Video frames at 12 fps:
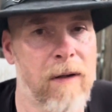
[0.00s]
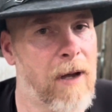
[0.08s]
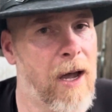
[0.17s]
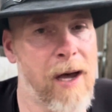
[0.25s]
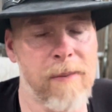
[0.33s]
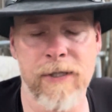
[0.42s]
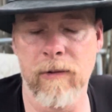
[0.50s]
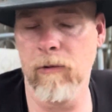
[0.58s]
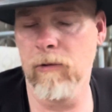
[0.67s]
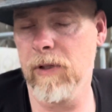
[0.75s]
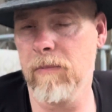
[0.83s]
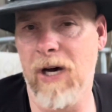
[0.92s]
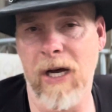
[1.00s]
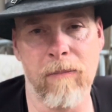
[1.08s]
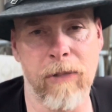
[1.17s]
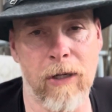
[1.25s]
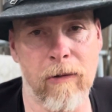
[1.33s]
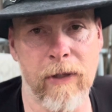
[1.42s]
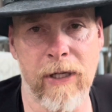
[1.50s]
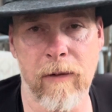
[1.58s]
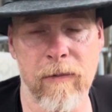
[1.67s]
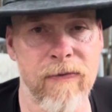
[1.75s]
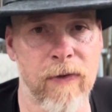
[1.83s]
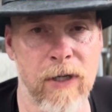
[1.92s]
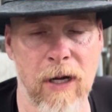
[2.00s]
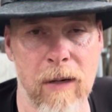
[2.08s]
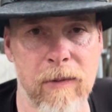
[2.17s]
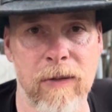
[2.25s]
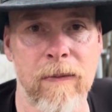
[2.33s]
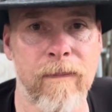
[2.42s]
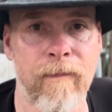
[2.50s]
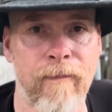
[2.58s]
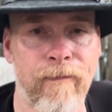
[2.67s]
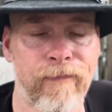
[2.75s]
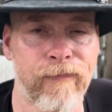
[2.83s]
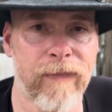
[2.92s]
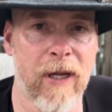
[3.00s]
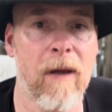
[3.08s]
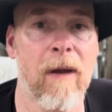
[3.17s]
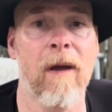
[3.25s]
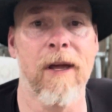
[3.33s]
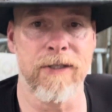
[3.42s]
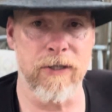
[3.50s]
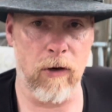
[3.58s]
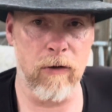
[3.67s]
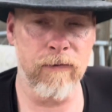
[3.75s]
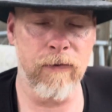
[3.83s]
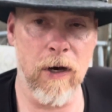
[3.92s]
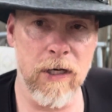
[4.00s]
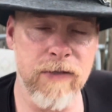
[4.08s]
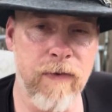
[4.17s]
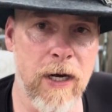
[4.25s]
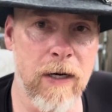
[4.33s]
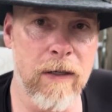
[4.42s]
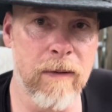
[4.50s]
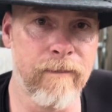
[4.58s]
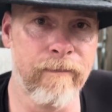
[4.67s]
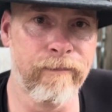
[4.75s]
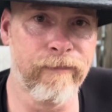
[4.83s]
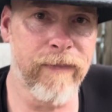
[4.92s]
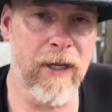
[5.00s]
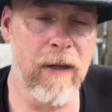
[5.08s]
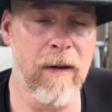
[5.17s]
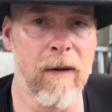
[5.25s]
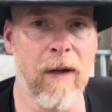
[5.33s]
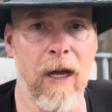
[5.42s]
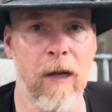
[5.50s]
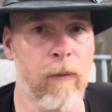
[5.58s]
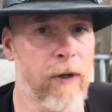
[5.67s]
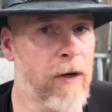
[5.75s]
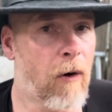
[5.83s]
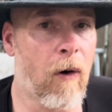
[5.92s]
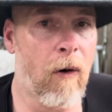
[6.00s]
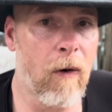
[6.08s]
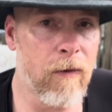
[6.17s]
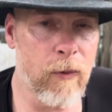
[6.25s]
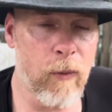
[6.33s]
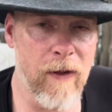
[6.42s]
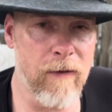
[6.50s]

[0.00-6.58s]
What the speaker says: Absolutely mind-blowing. It was phenomenal. It's called Foxfire, and when all the weather